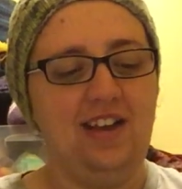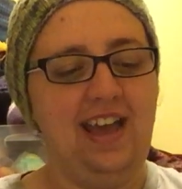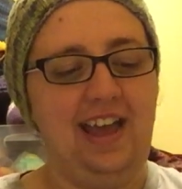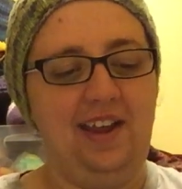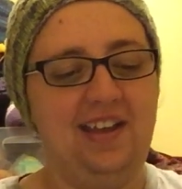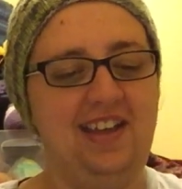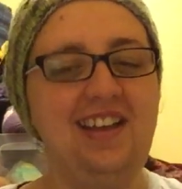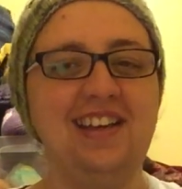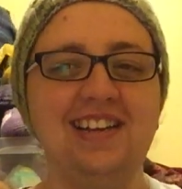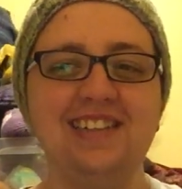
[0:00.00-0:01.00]
Okay.
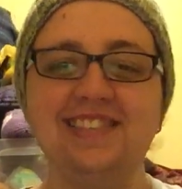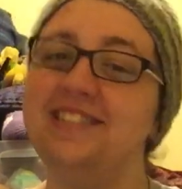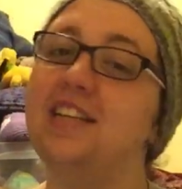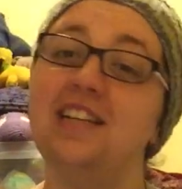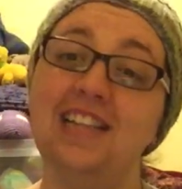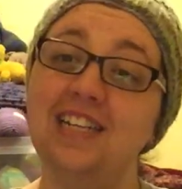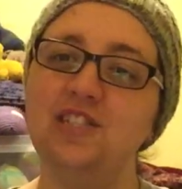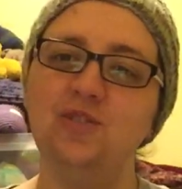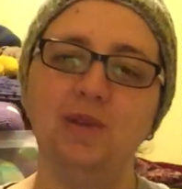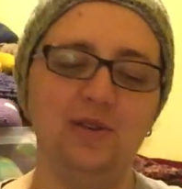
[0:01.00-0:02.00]
Not to
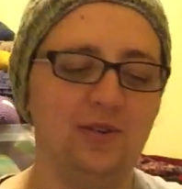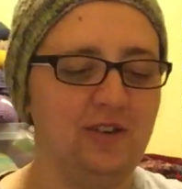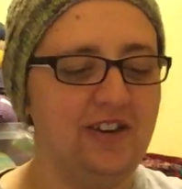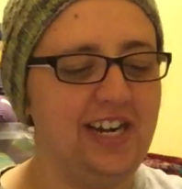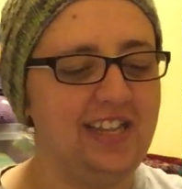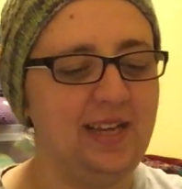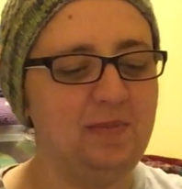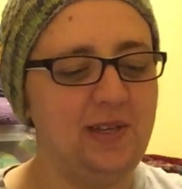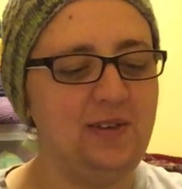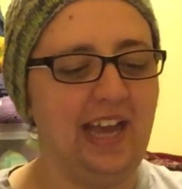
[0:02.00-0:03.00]
toot my own horn or anything,
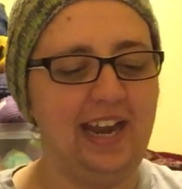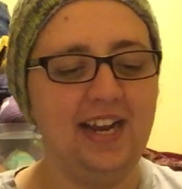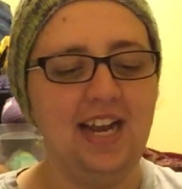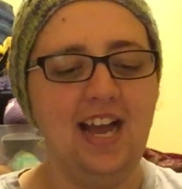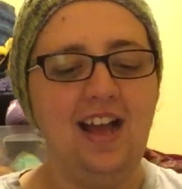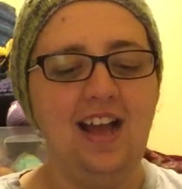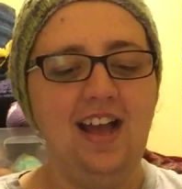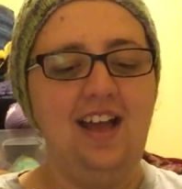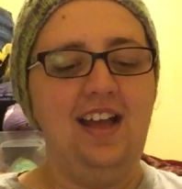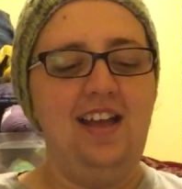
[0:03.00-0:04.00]
but you get it.
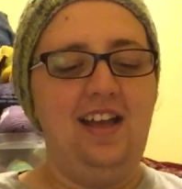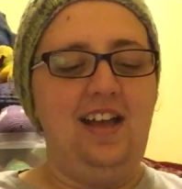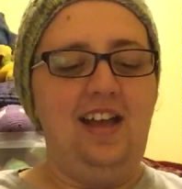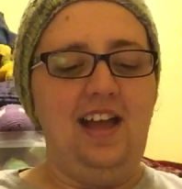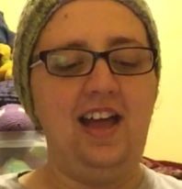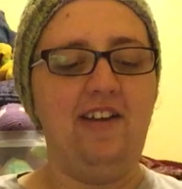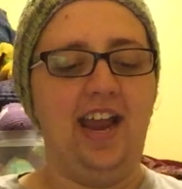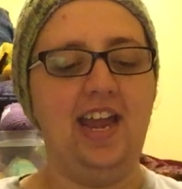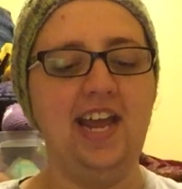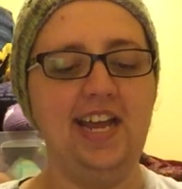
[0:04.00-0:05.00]
All
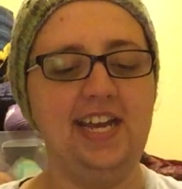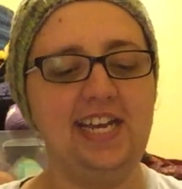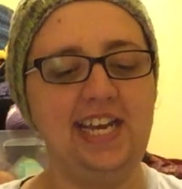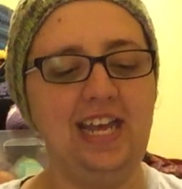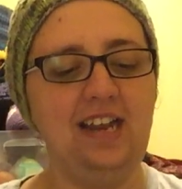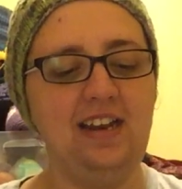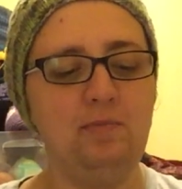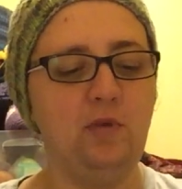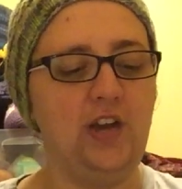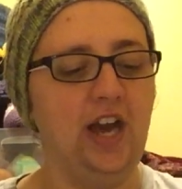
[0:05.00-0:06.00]
right.
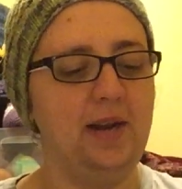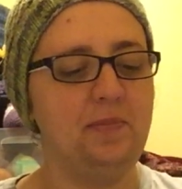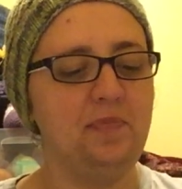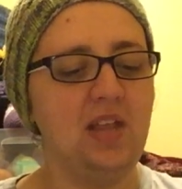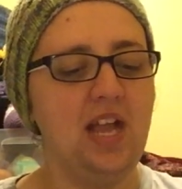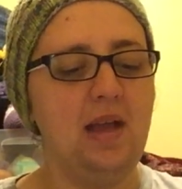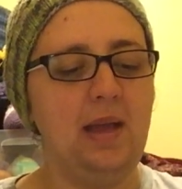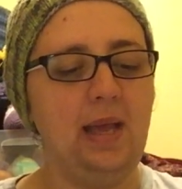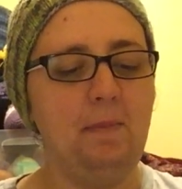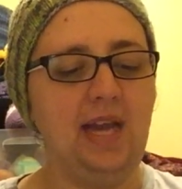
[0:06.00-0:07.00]
Moving on.
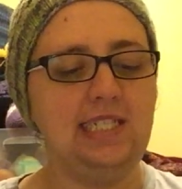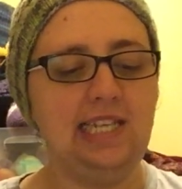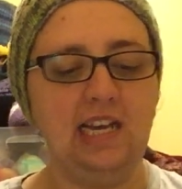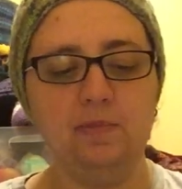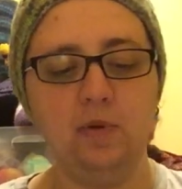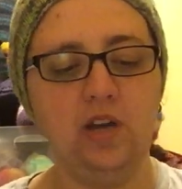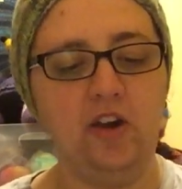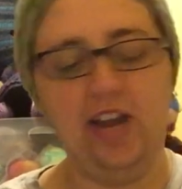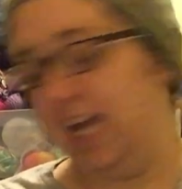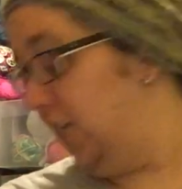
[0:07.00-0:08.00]
In my Southport
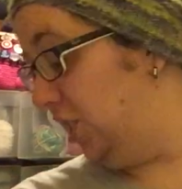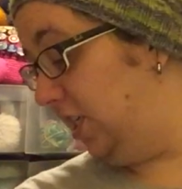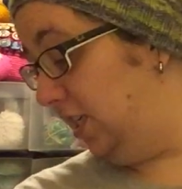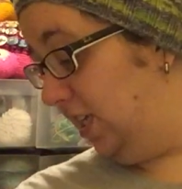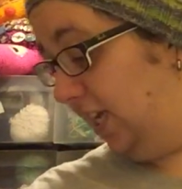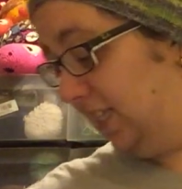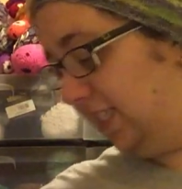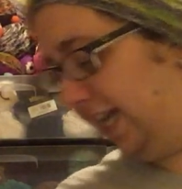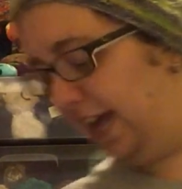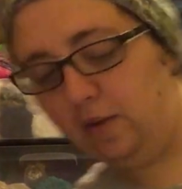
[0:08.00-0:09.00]
Creation
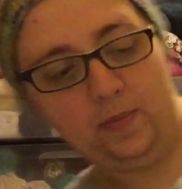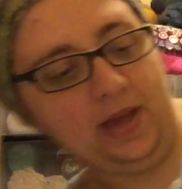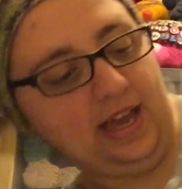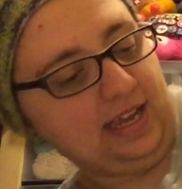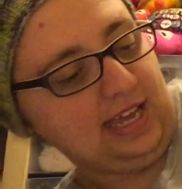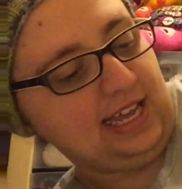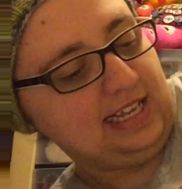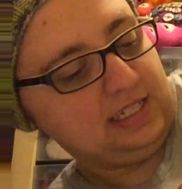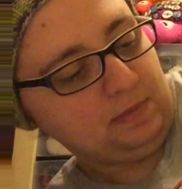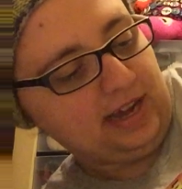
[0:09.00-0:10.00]
Inside Out bag
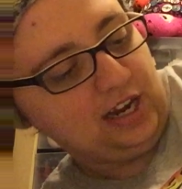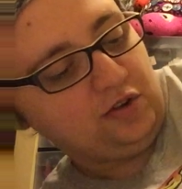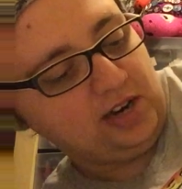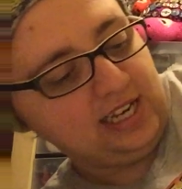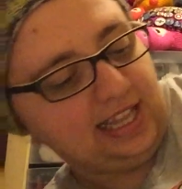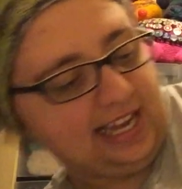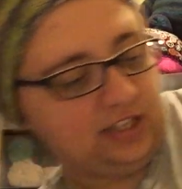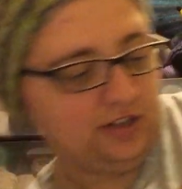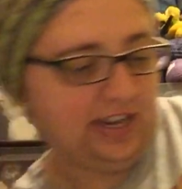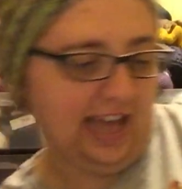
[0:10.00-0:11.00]
is my Green
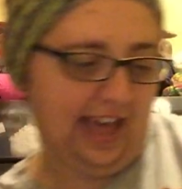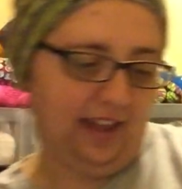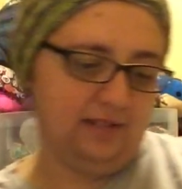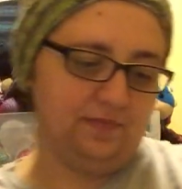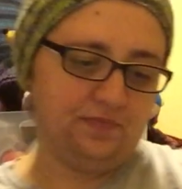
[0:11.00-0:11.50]
Lantern hat.